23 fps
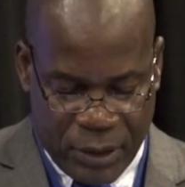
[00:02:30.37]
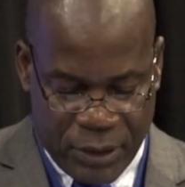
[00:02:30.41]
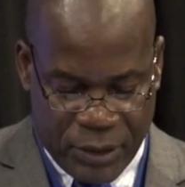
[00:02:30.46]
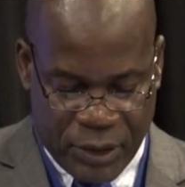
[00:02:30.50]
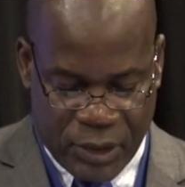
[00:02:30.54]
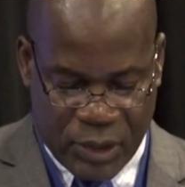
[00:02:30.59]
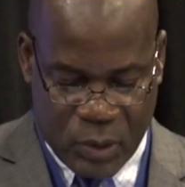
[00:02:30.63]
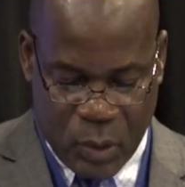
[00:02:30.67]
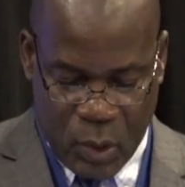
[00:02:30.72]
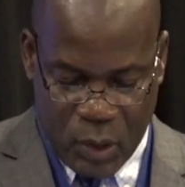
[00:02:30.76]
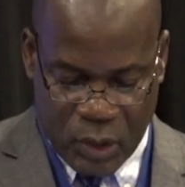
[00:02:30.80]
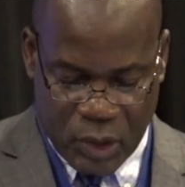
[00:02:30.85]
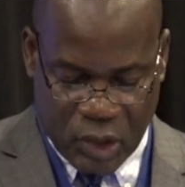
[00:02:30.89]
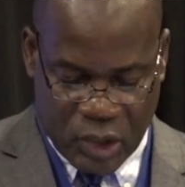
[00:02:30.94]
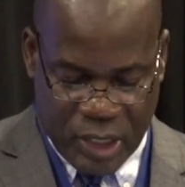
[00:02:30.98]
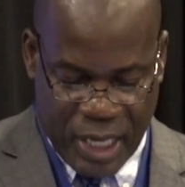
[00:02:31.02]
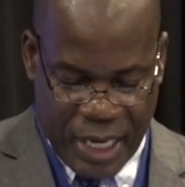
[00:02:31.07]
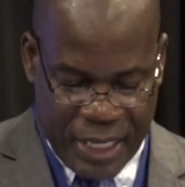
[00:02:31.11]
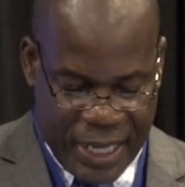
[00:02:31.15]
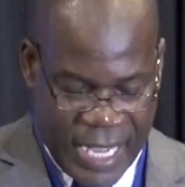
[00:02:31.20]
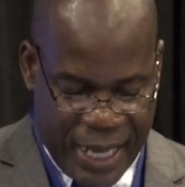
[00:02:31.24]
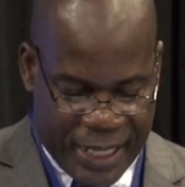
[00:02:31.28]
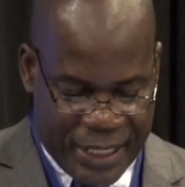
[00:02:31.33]

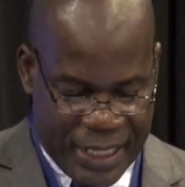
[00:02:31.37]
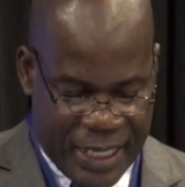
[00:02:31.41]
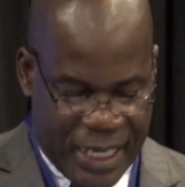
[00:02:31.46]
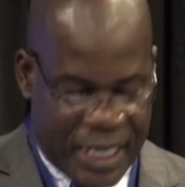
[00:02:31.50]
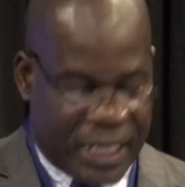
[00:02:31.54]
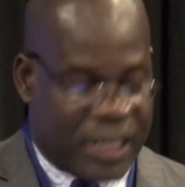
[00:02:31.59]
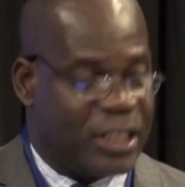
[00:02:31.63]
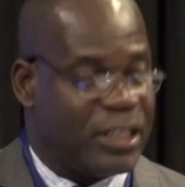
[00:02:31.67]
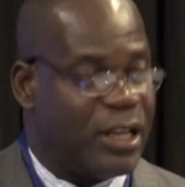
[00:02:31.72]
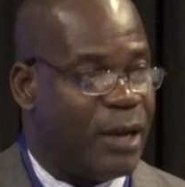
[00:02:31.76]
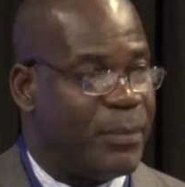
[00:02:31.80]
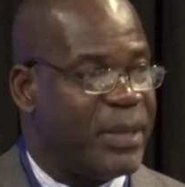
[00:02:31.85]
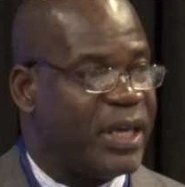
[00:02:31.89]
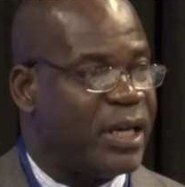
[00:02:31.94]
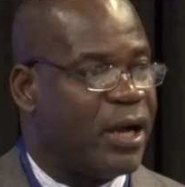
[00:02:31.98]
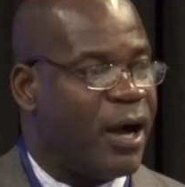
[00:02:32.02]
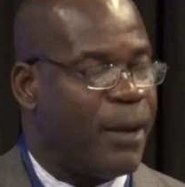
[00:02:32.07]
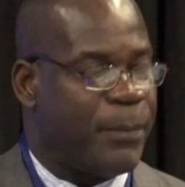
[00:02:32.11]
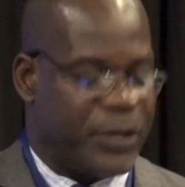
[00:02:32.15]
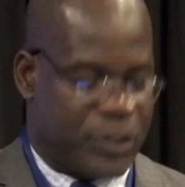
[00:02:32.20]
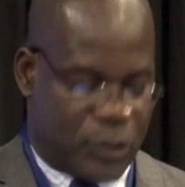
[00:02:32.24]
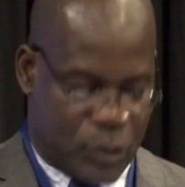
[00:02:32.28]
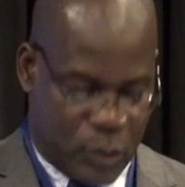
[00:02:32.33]
social and economic
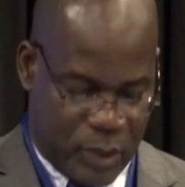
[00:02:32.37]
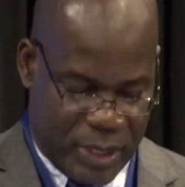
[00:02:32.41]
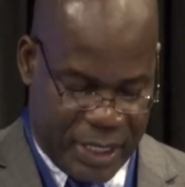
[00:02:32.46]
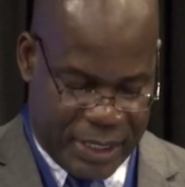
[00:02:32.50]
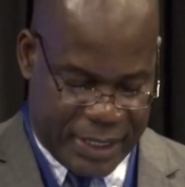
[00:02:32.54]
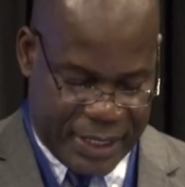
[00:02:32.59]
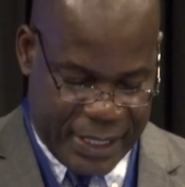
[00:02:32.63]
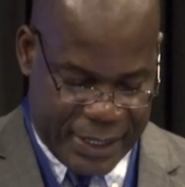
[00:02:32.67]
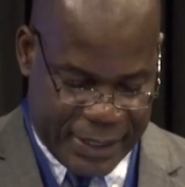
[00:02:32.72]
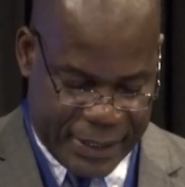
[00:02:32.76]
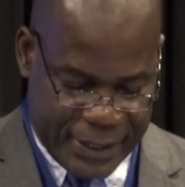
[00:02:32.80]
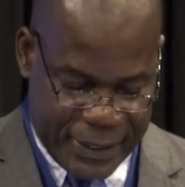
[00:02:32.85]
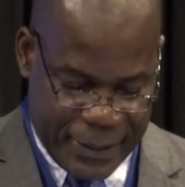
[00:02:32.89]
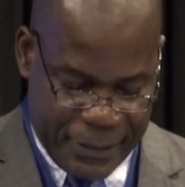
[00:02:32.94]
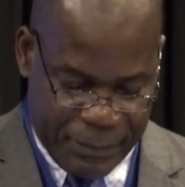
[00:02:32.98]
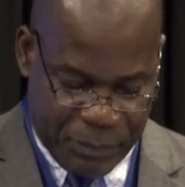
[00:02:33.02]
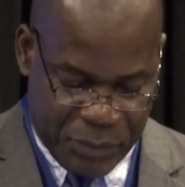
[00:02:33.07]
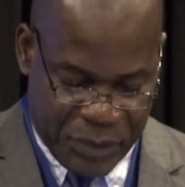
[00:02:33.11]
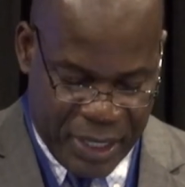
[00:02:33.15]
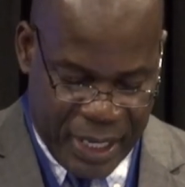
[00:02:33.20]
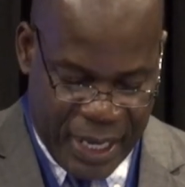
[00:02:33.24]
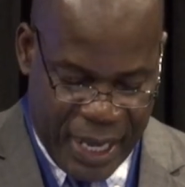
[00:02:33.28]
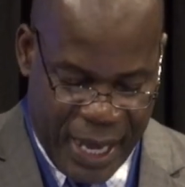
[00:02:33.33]
opportunities,